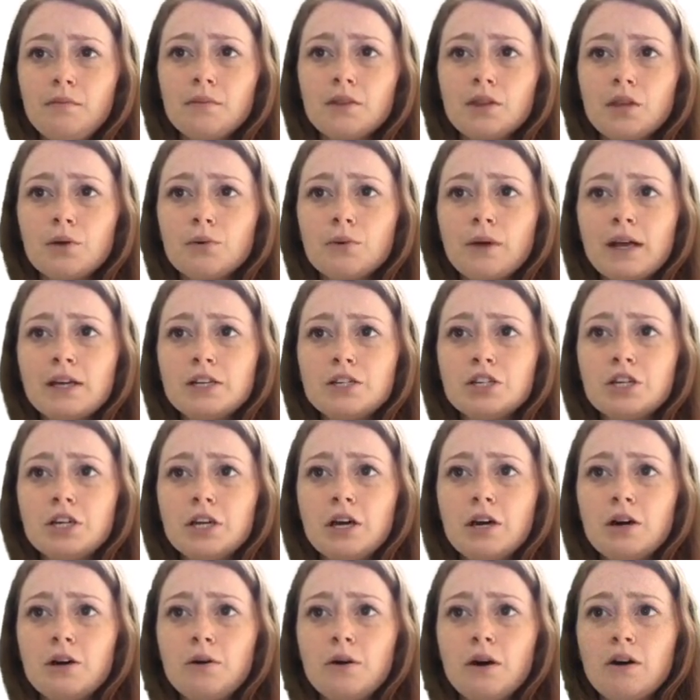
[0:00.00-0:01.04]
The
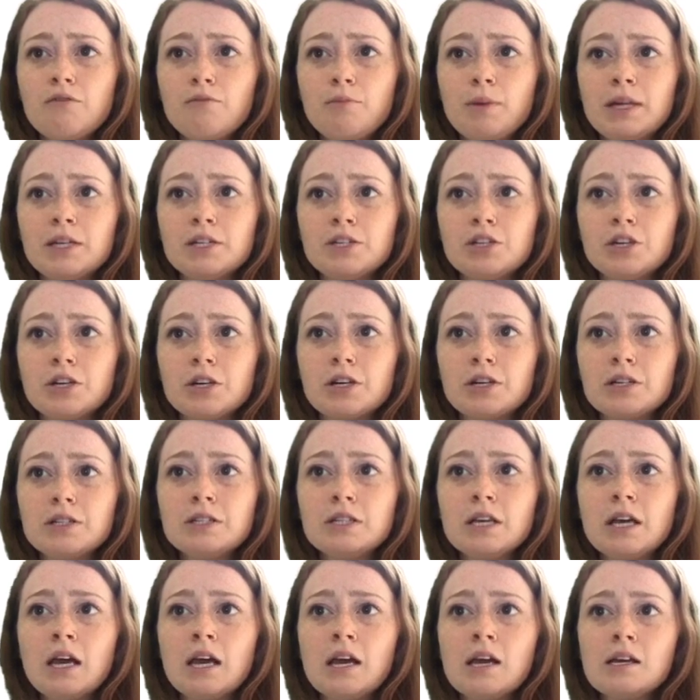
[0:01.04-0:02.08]
ratio of pensioners
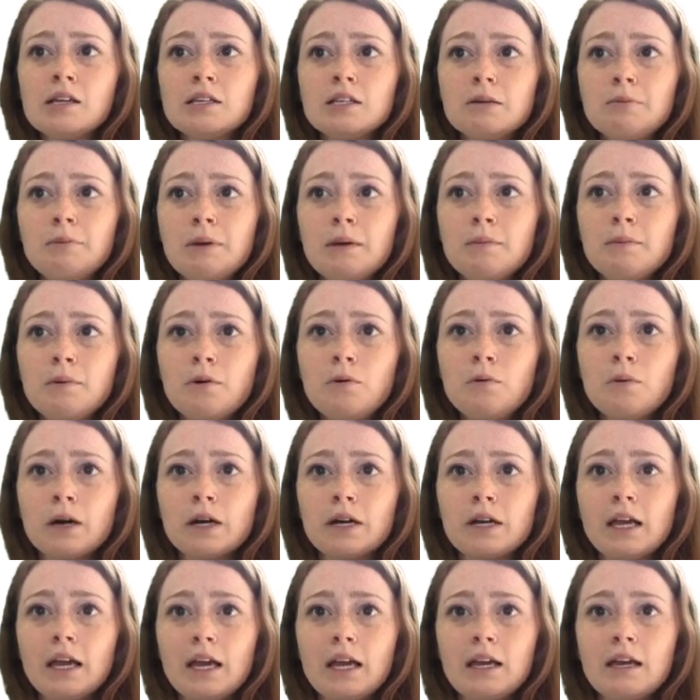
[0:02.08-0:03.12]
to people
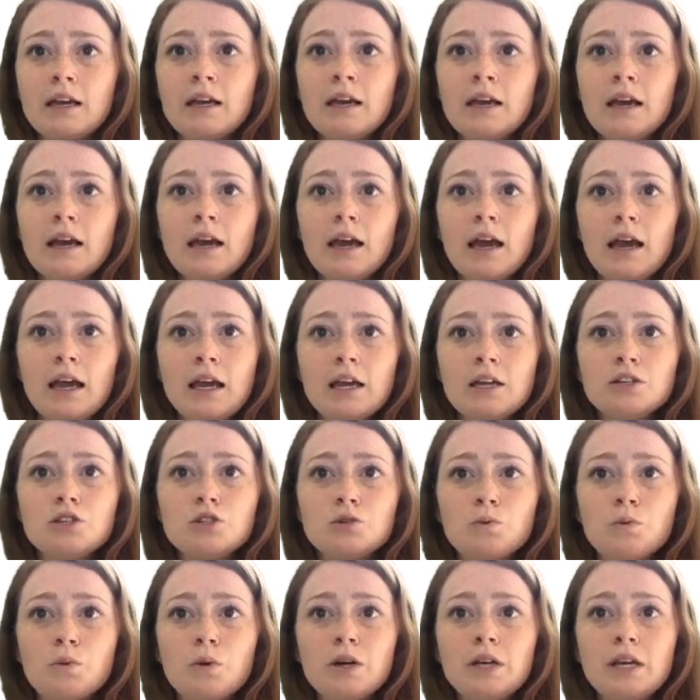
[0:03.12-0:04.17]
working age
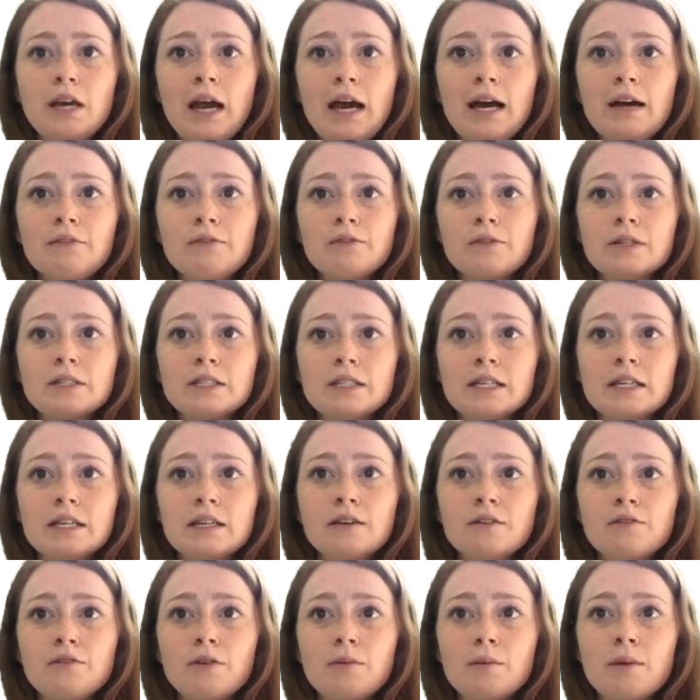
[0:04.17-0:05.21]
would have
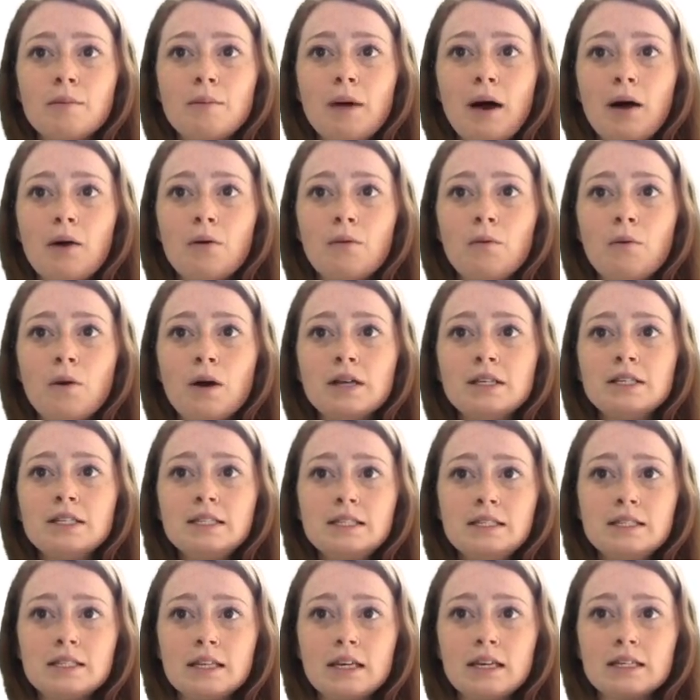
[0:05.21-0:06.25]
risen from about 1 to
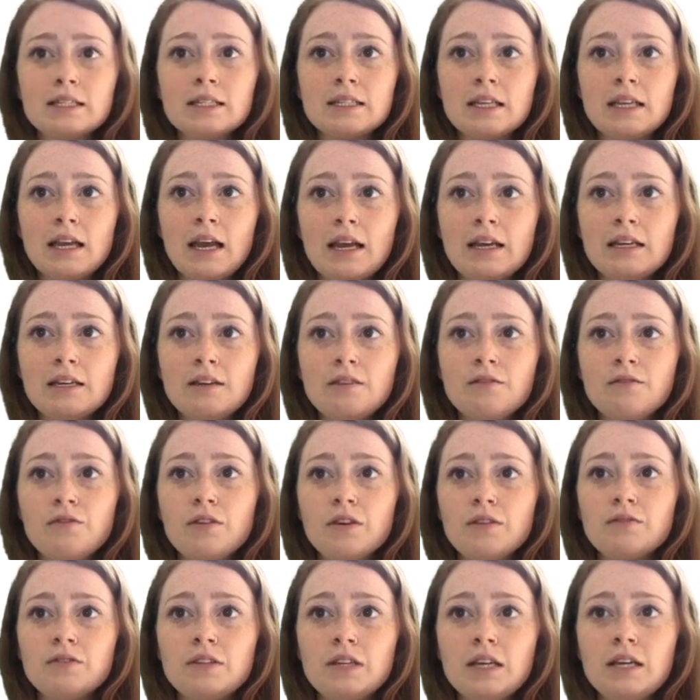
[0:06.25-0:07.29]
6 in
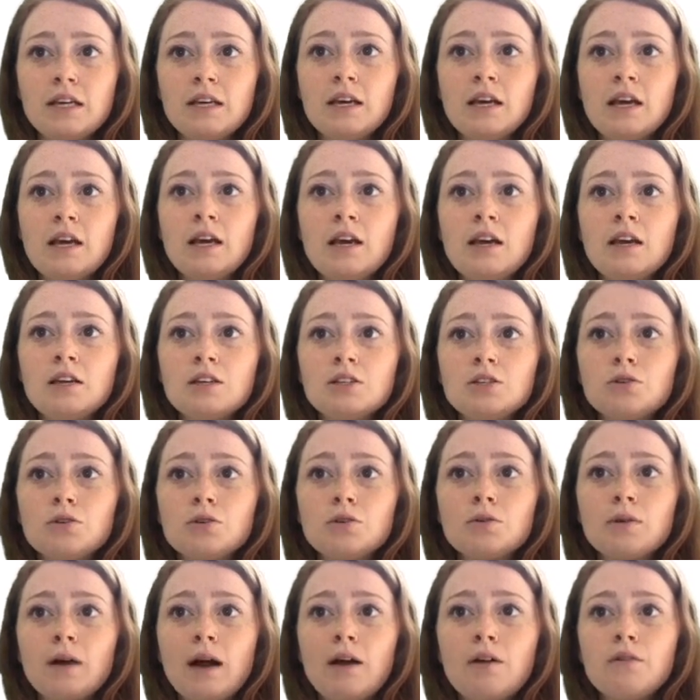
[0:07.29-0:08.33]
1950 to
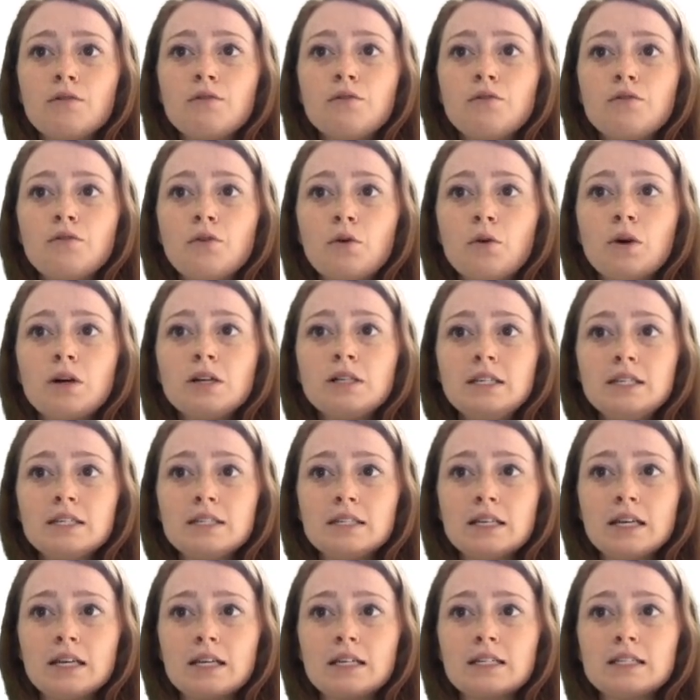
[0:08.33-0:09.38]
around 4 to
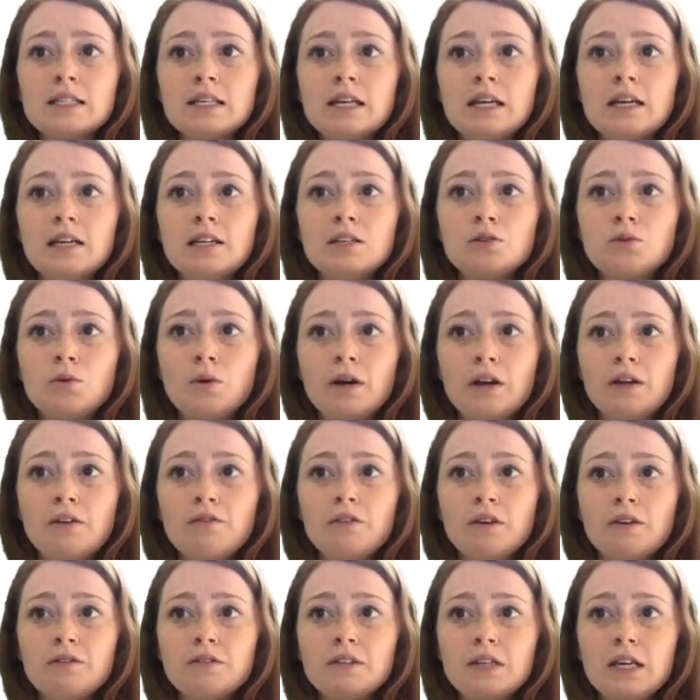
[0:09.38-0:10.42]
6 in
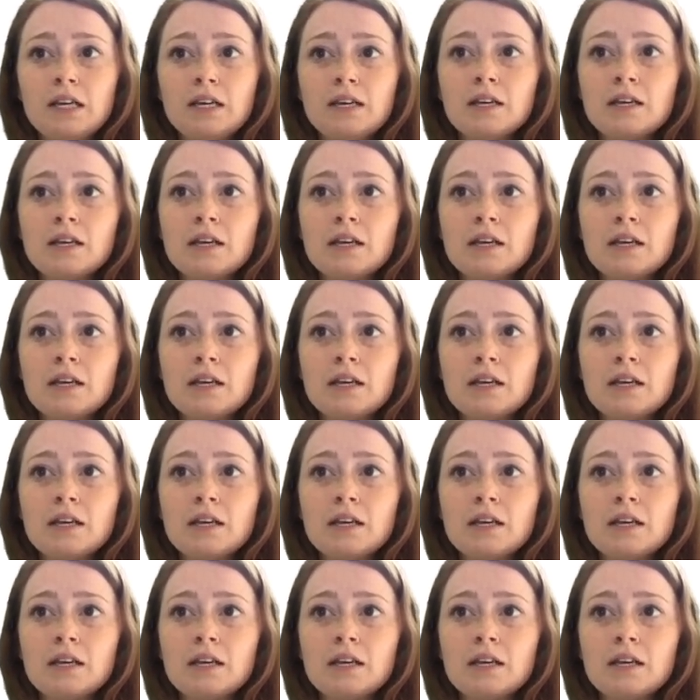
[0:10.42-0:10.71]
2050.